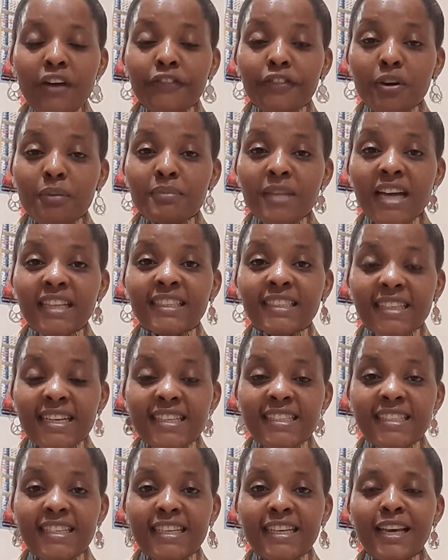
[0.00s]

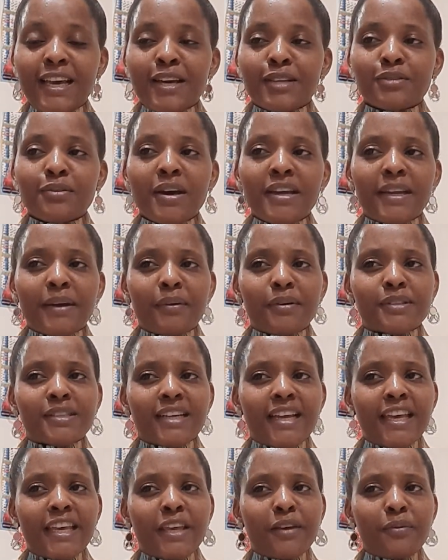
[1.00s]
Randy. So, and I was
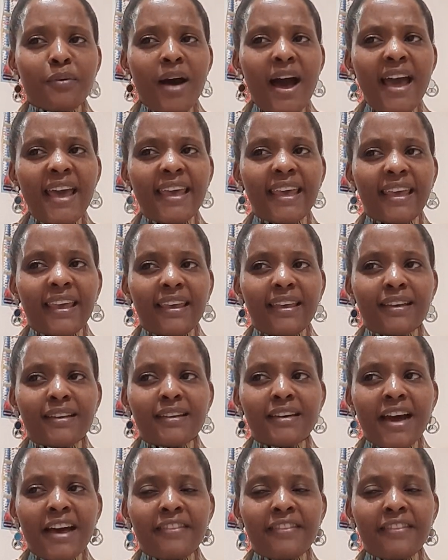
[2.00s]
like, why?